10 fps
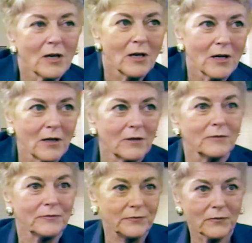Uh,
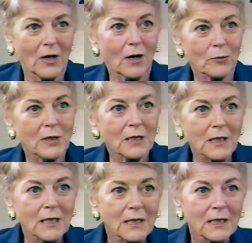not
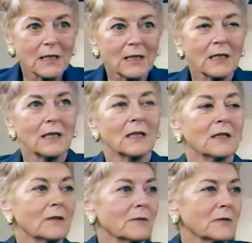really.
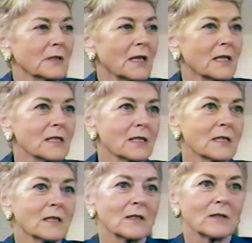Um,
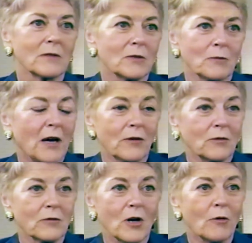does, I
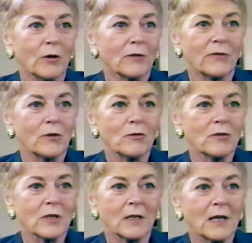don't know her
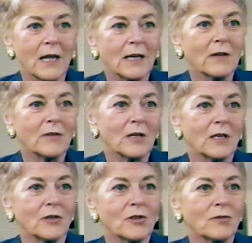views on any of the
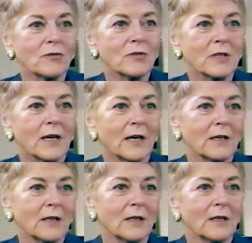issues that,
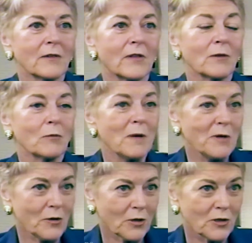that
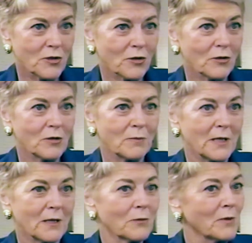women are concerned
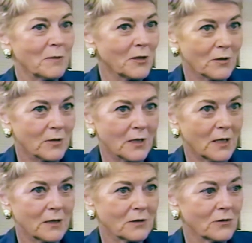about. Women are not